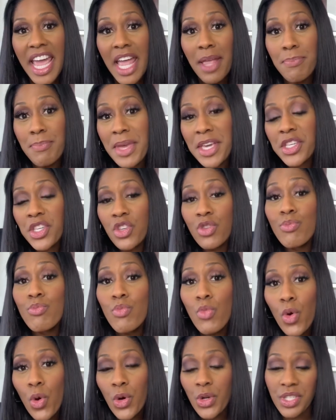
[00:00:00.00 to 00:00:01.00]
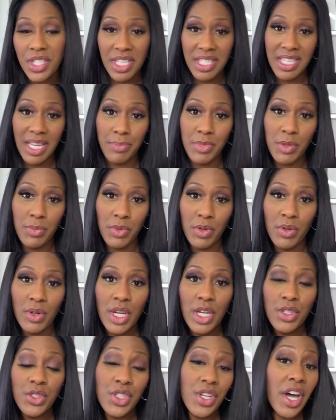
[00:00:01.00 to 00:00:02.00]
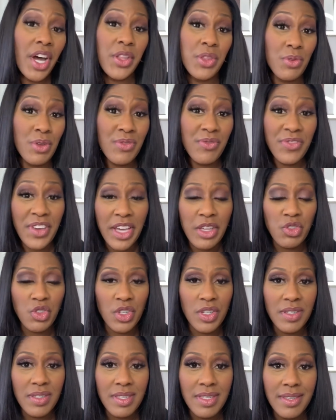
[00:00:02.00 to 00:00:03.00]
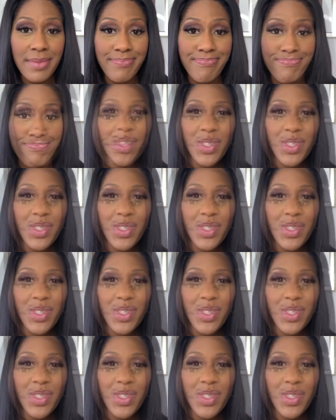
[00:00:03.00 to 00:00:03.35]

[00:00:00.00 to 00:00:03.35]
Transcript: and make you more susceptible to other infections.